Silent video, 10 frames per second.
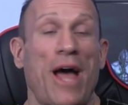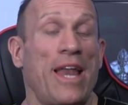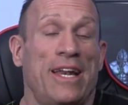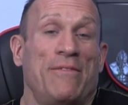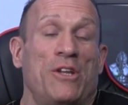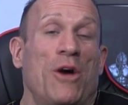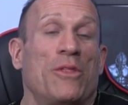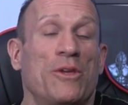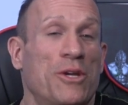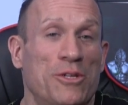I didn't even know
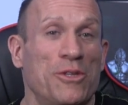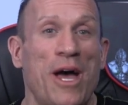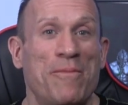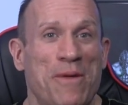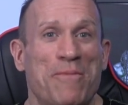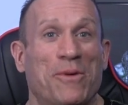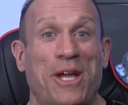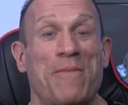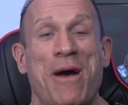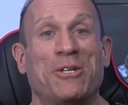that you could do that. People would
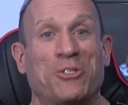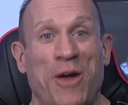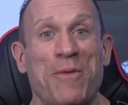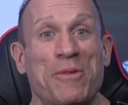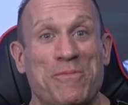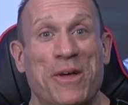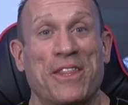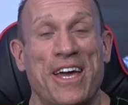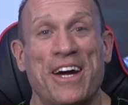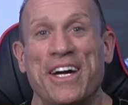come out and train with Bill
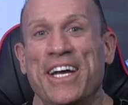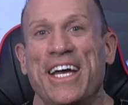there,